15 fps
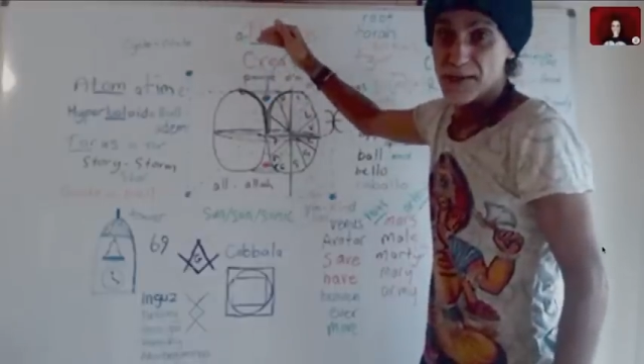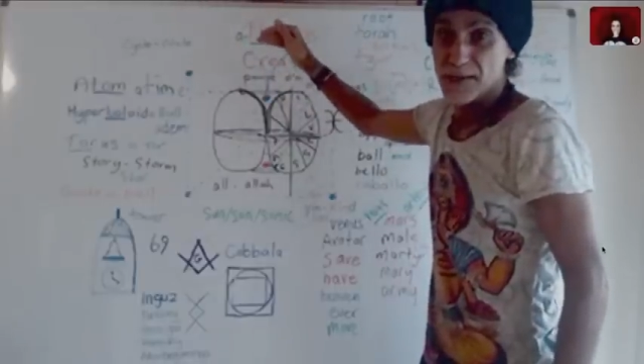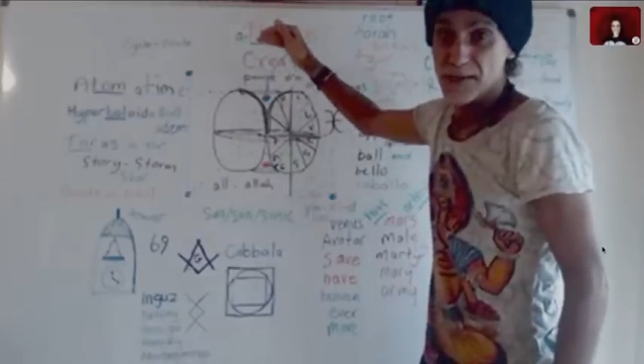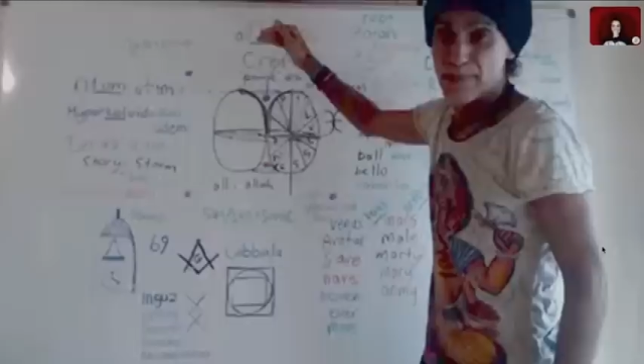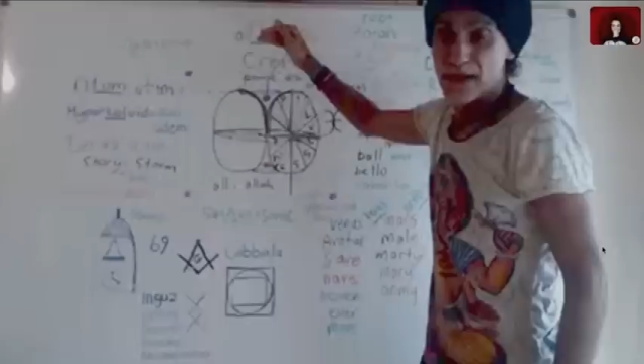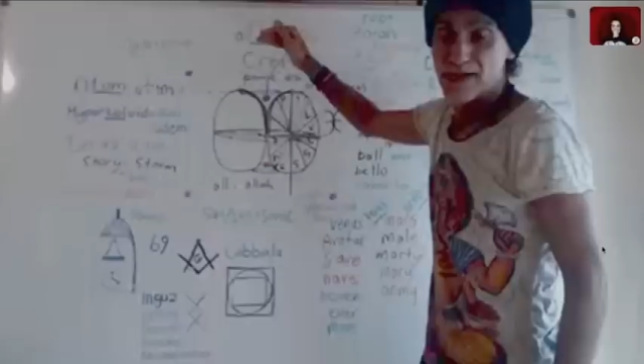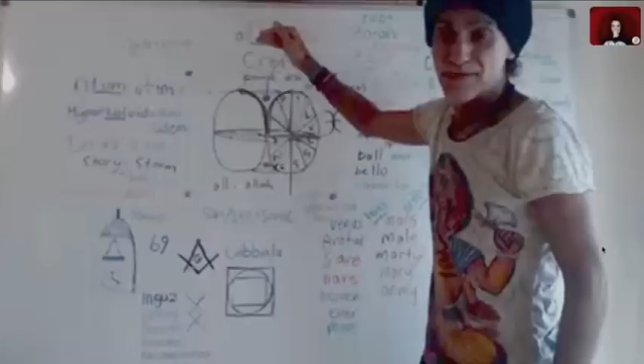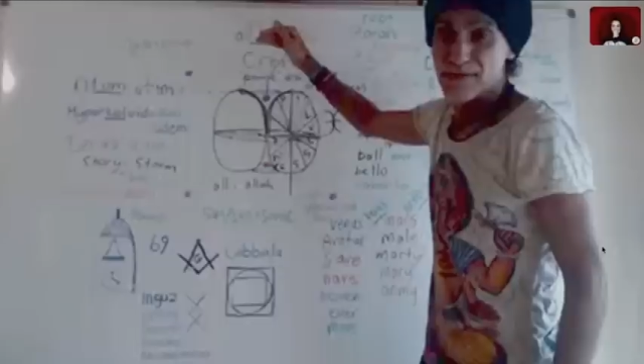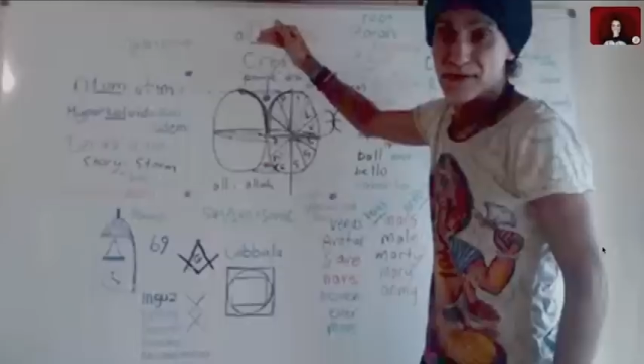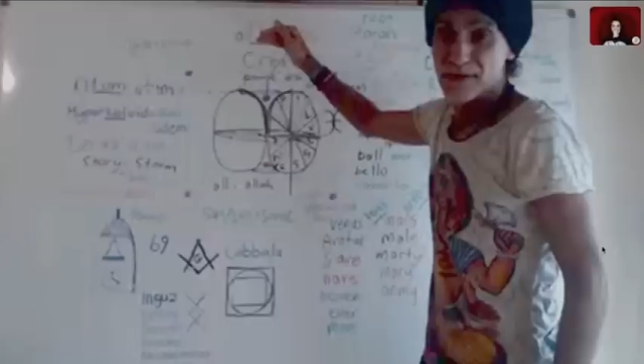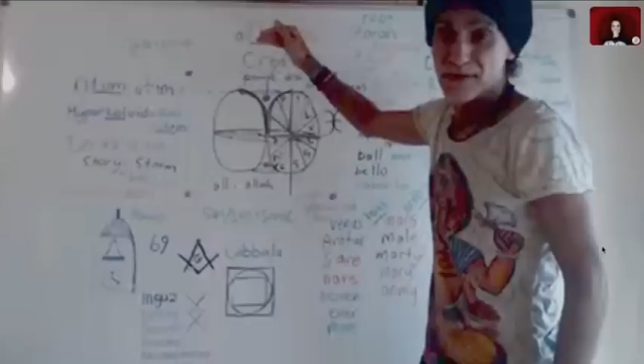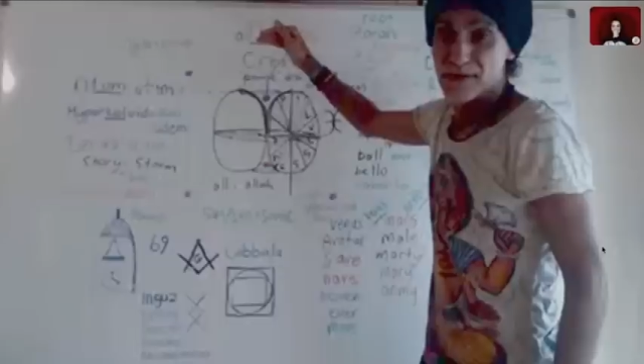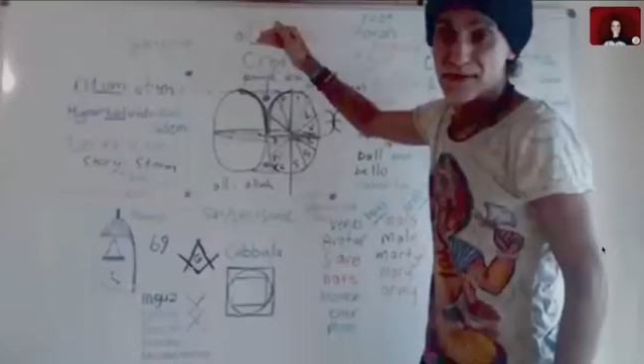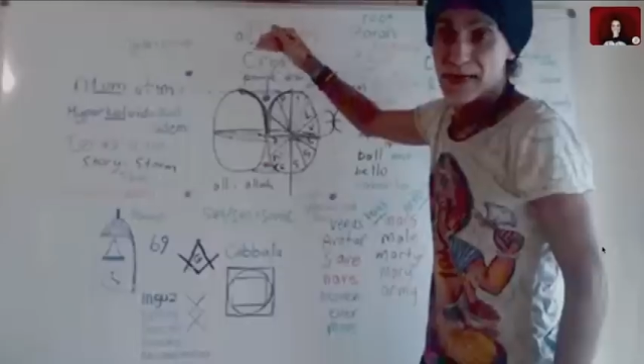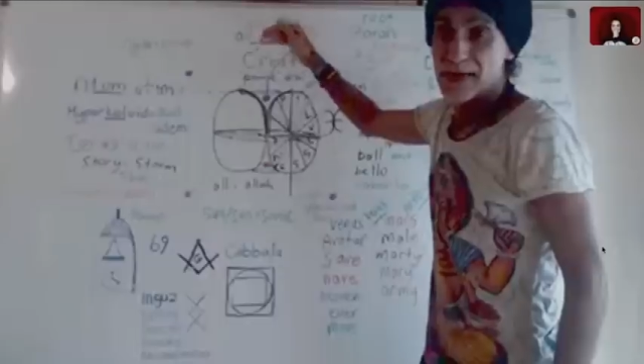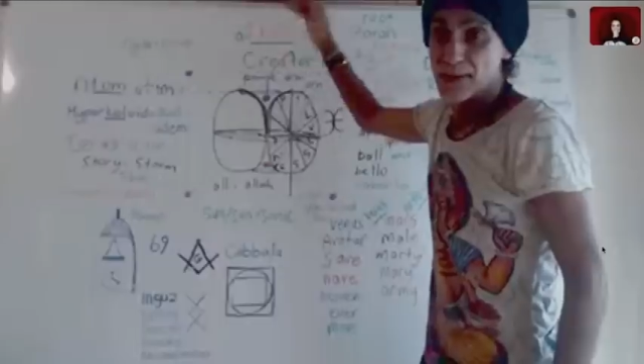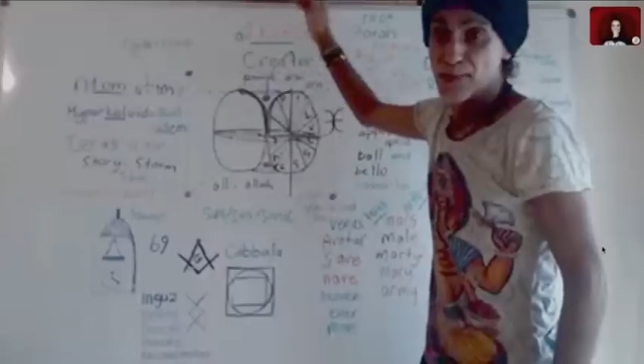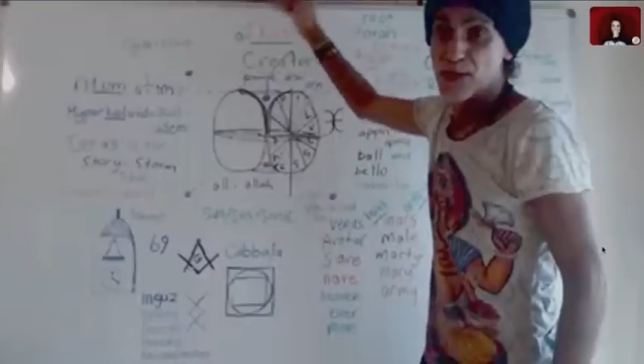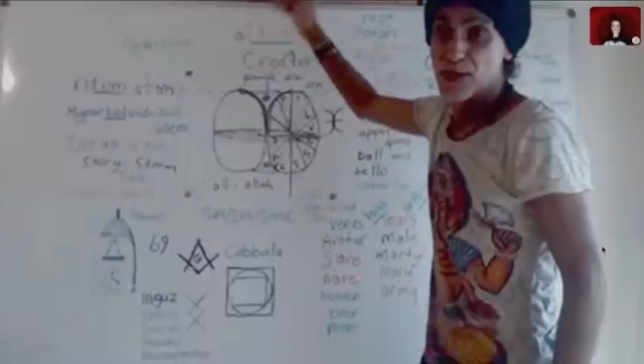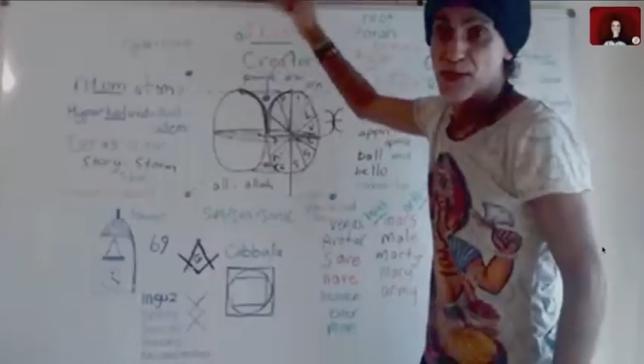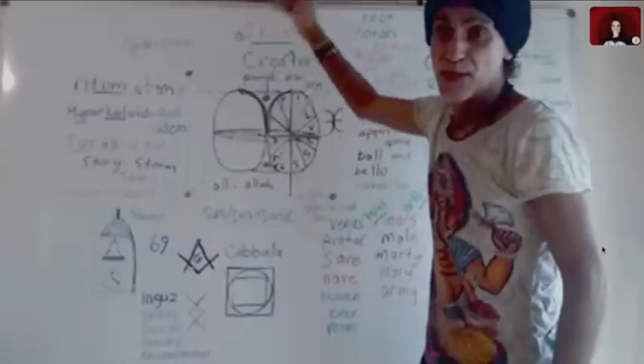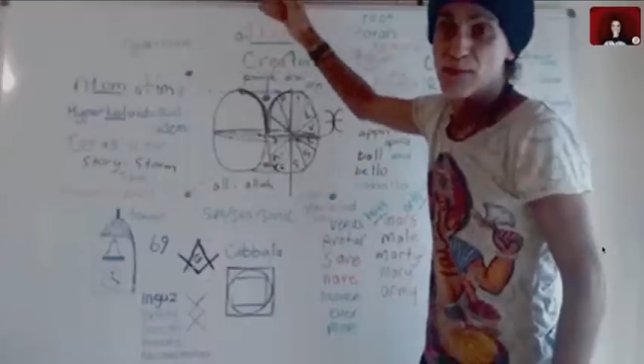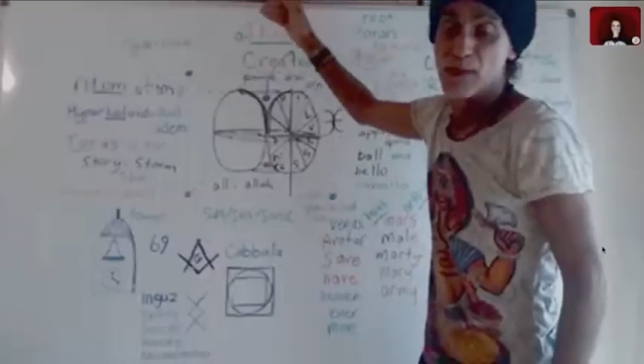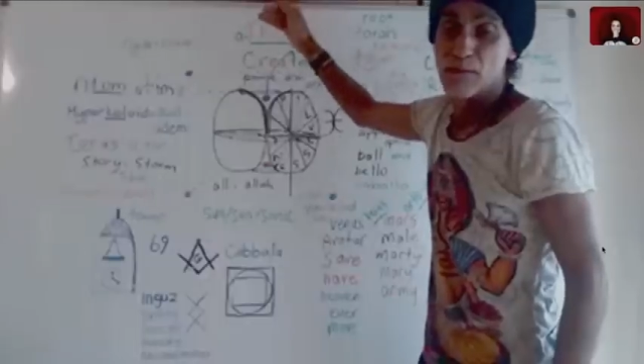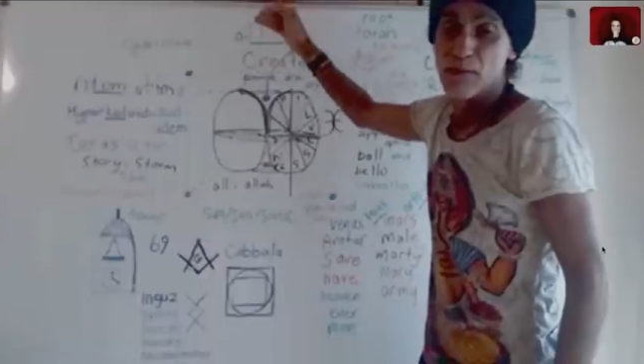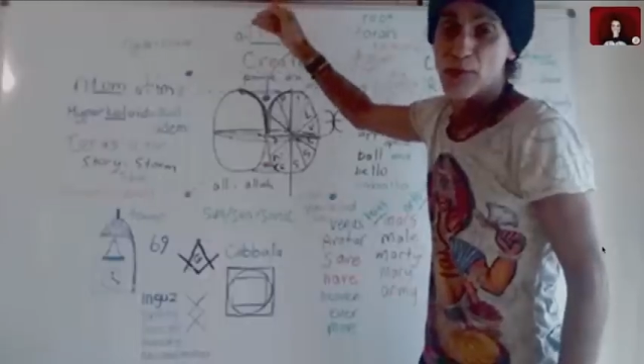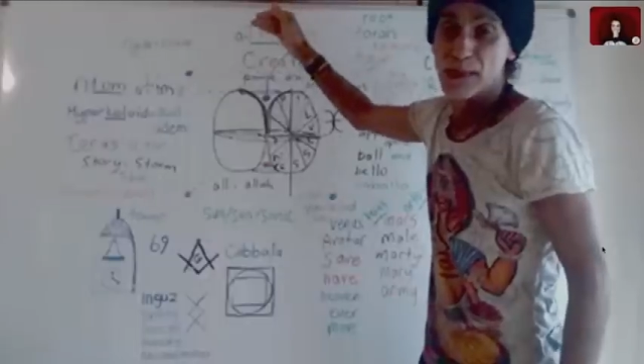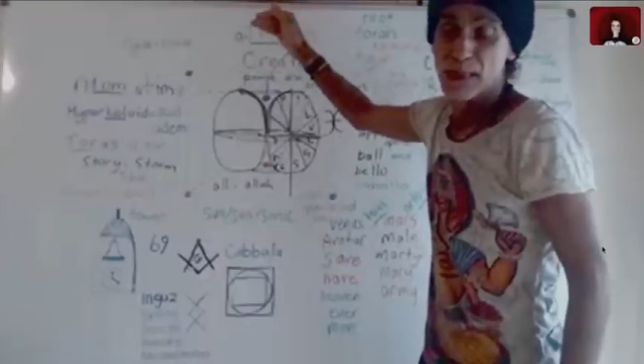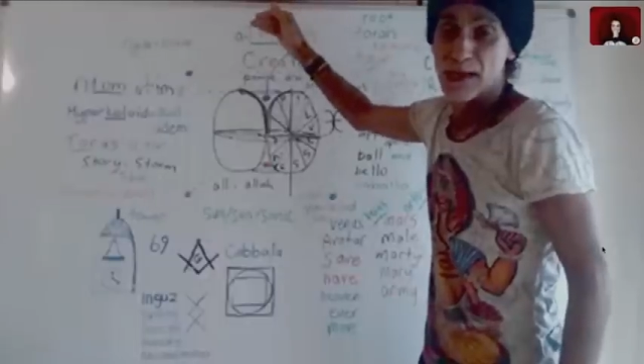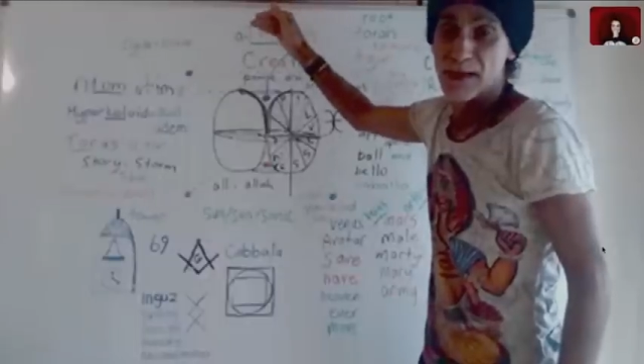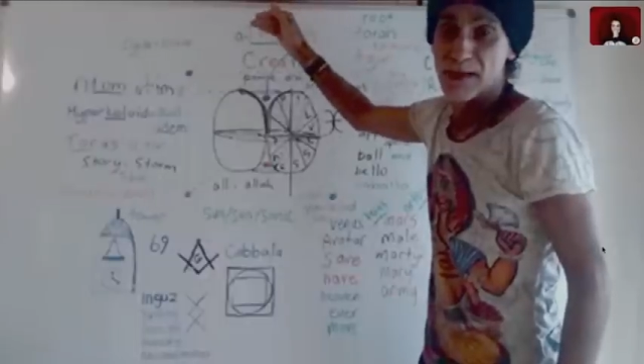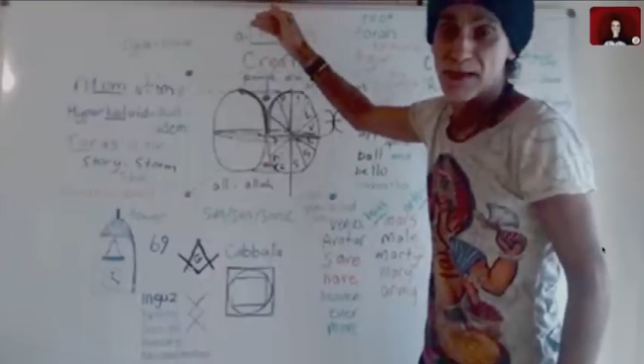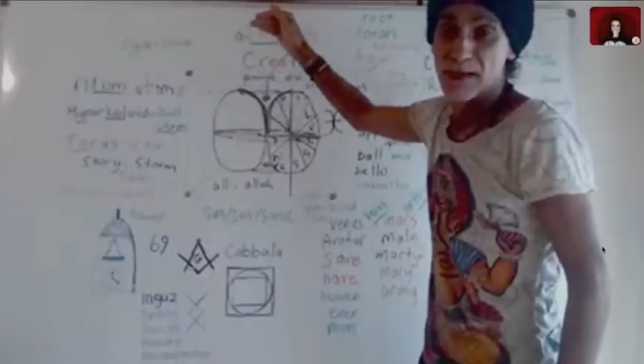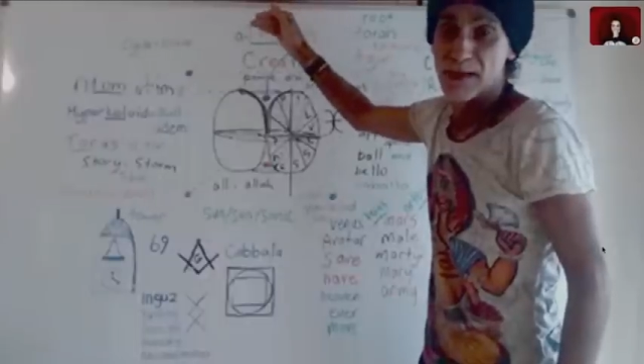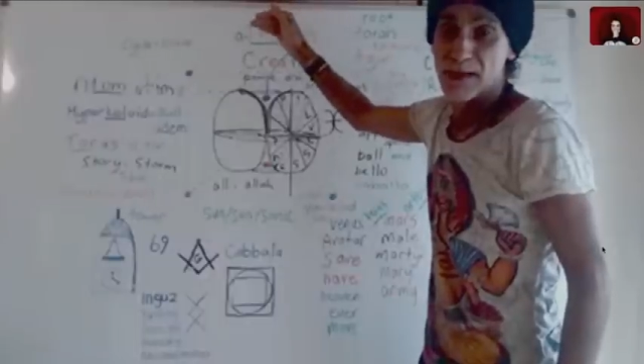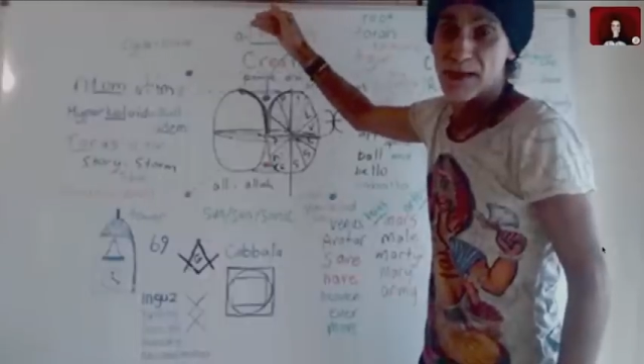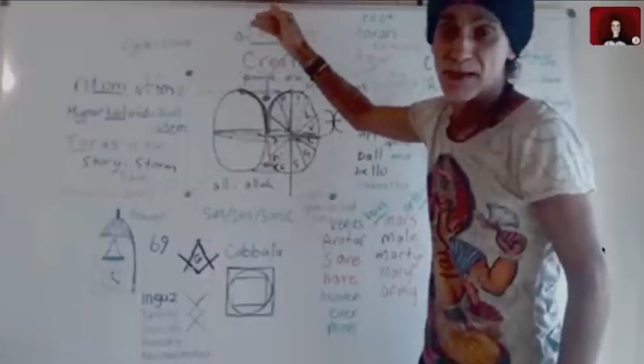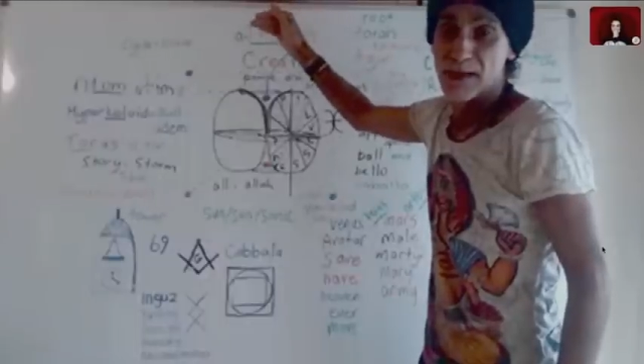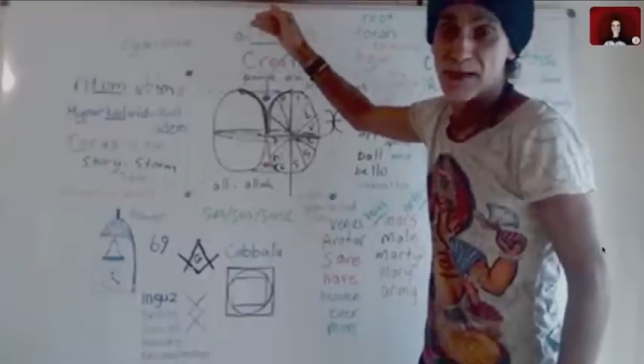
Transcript: above, and the prima mobile.